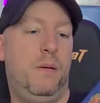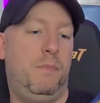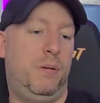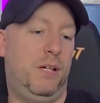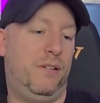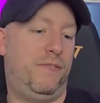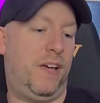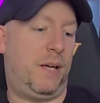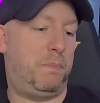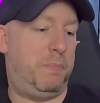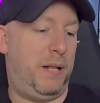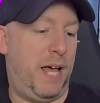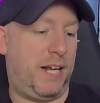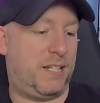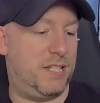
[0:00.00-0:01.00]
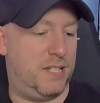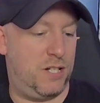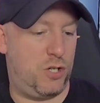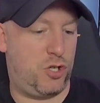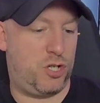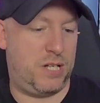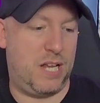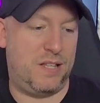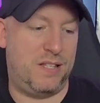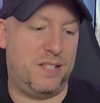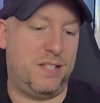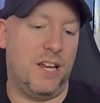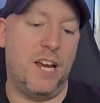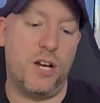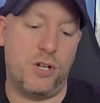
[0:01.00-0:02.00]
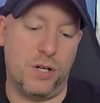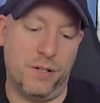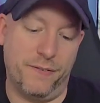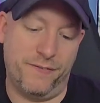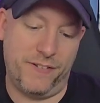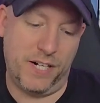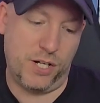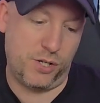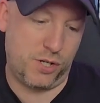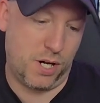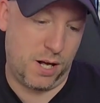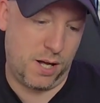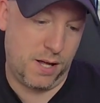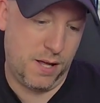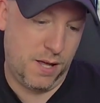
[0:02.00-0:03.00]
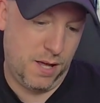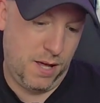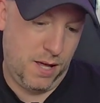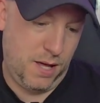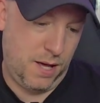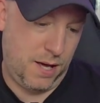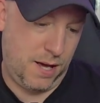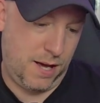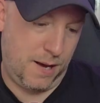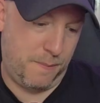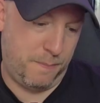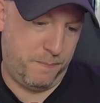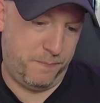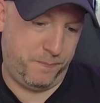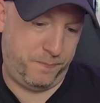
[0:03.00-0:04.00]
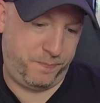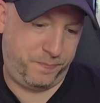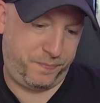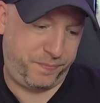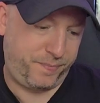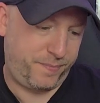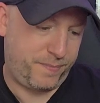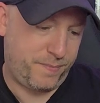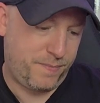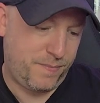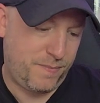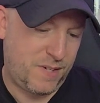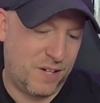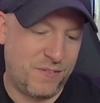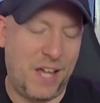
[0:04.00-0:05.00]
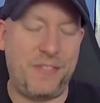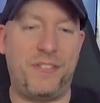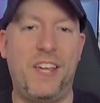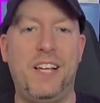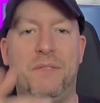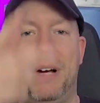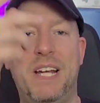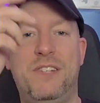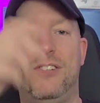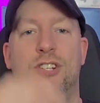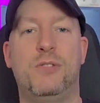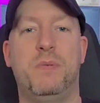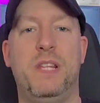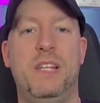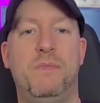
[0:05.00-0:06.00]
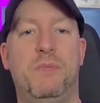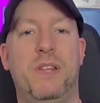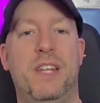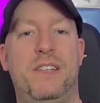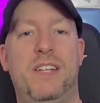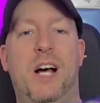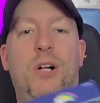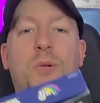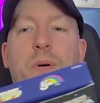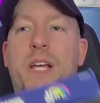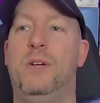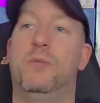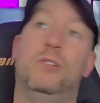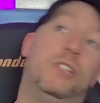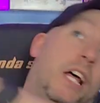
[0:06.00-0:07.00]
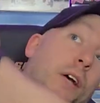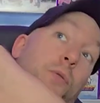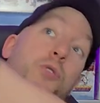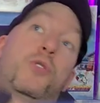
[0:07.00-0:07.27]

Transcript: Perfect Plex is a sensational finisher. That thing where he does with the towel where he goes like,